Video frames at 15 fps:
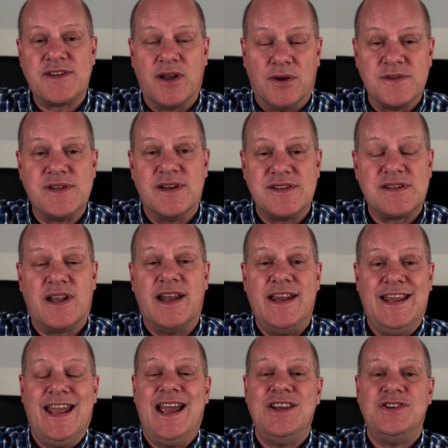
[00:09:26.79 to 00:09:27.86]
goals in a slightly
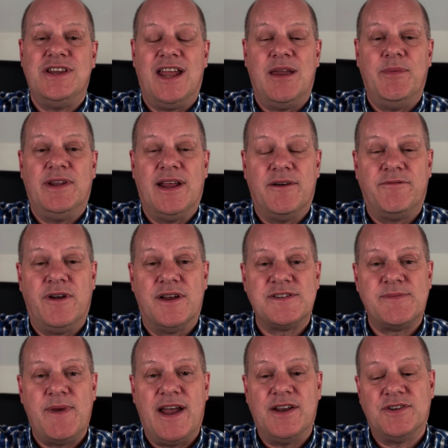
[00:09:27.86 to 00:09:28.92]
cagey game in that first
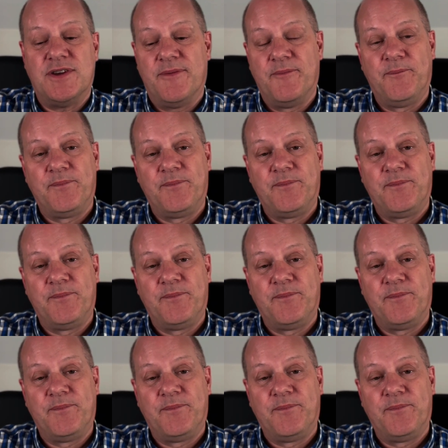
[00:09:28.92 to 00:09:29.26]
match,